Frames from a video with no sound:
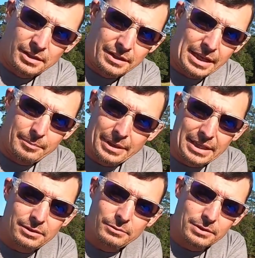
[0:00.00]
that
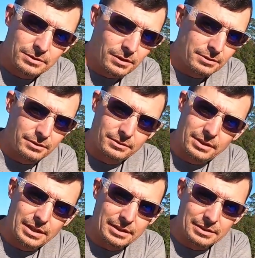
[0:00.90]
bait with a chartreuse
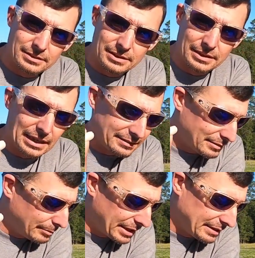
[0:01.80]
head, and that's
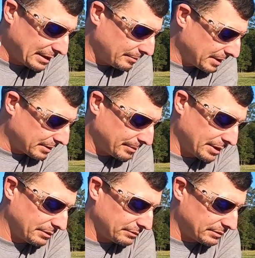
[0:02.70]
the bait they bit the
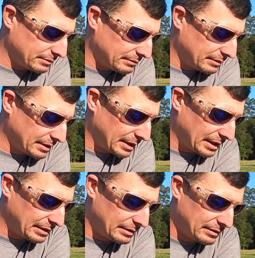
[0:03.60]
most.
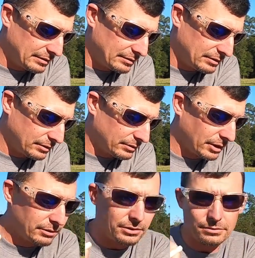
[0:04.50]
And you'll
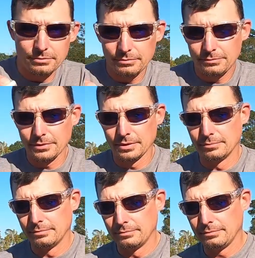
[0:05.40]
notice
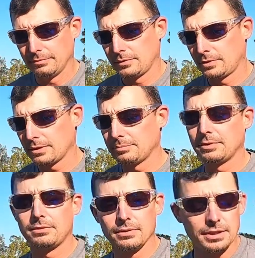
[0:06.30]
from trip
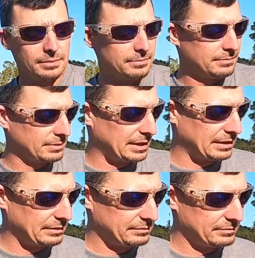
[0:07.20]
to trip
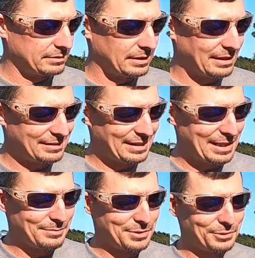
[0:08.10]
that a lot of
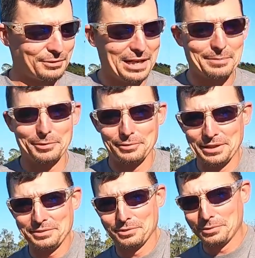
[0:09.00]
times your rhyme or
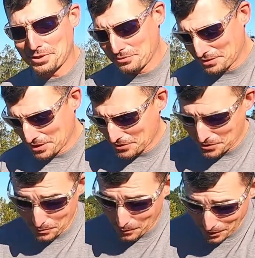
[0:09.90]
reason or what you think
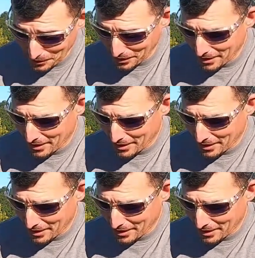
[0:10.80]
should work